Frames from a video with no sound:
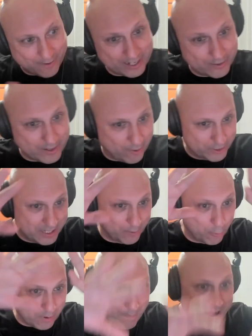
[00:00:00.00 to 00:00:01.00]
onto
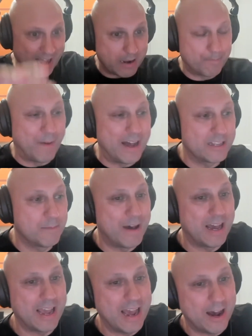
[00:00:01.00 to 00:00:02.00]
all the
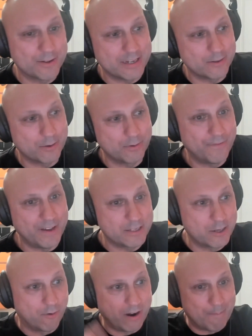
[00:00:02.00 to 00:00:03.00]
back-to-back houses, all the
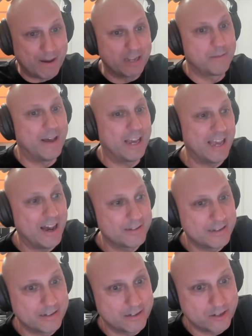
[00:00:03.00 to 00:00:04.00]
Victorian back-to-back
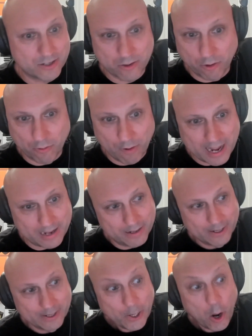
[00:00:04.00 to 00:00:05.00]
houses, and just thought, right,
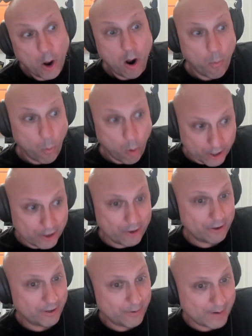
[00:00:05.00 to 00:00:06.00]
what are you going
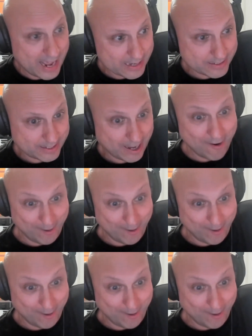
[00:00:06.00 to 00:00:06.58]
to do next?